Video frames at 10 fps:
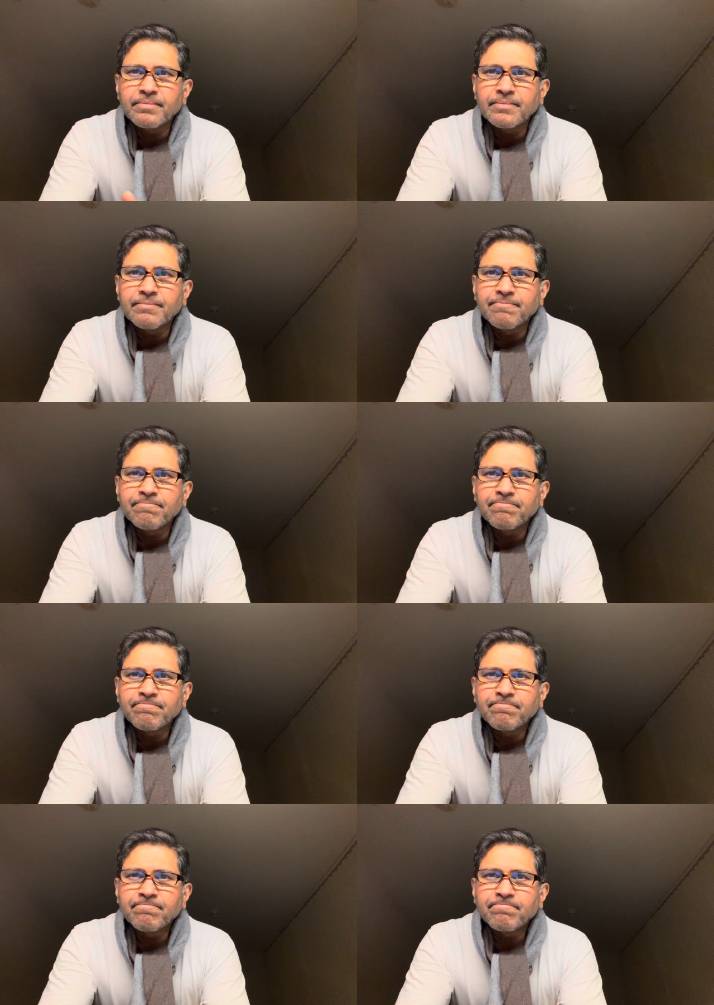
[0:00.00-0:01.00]

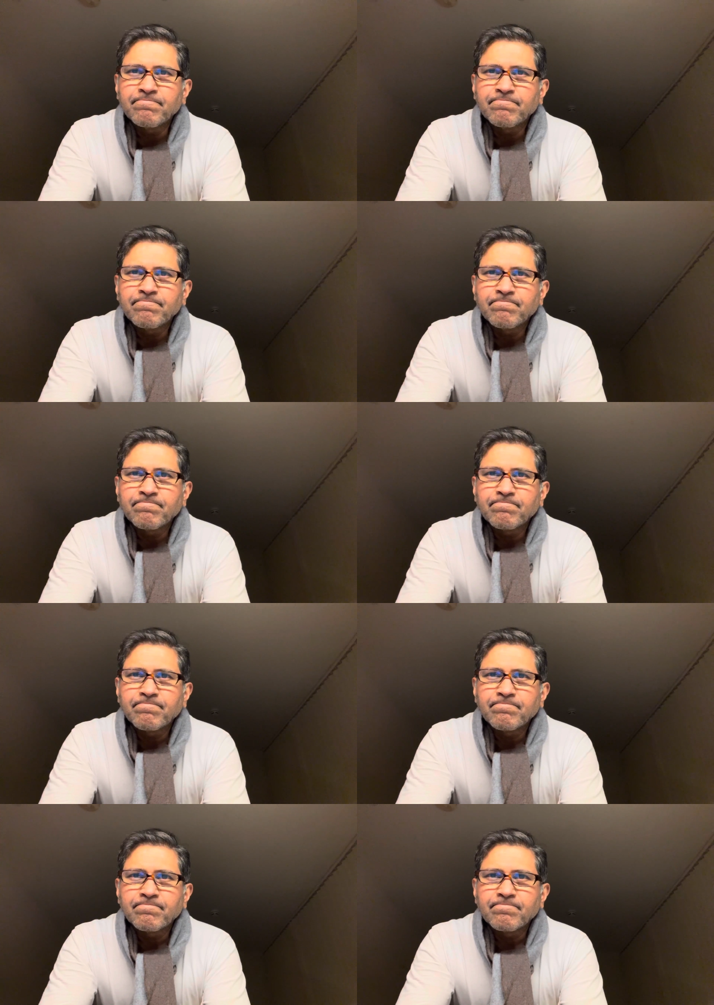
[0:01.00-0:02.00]

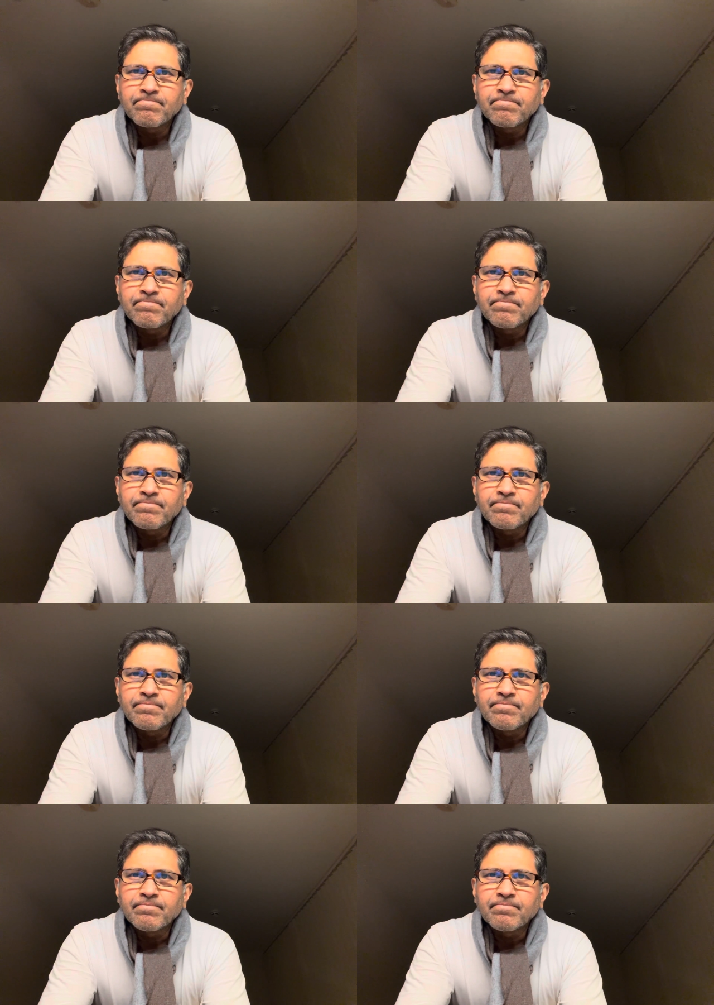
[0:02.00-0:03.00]

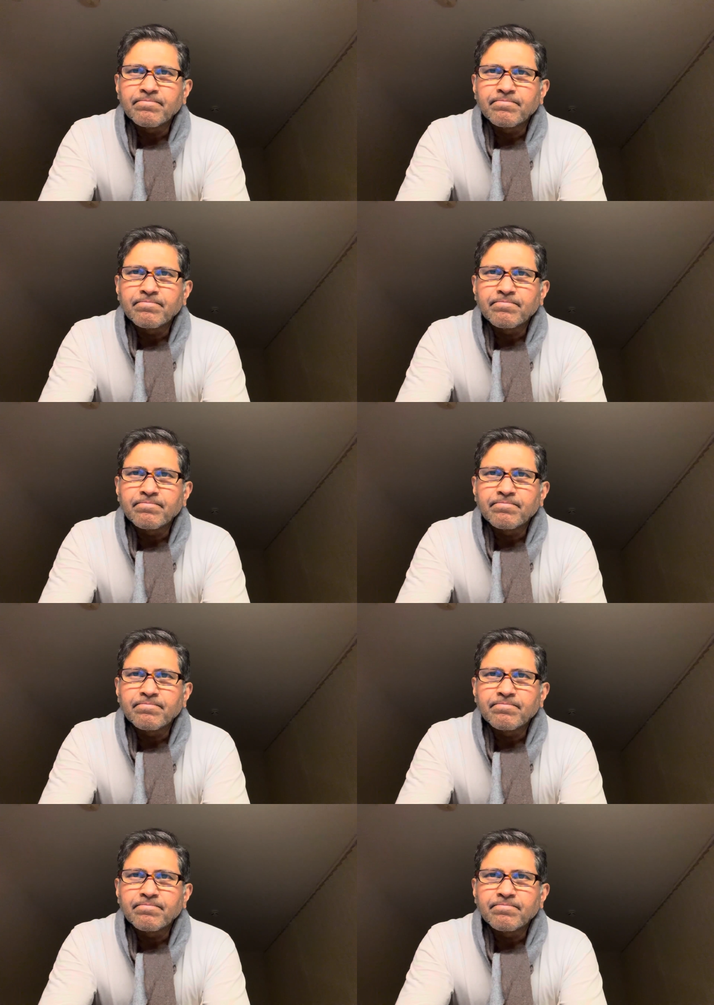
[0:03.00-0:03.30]
(no one is talking)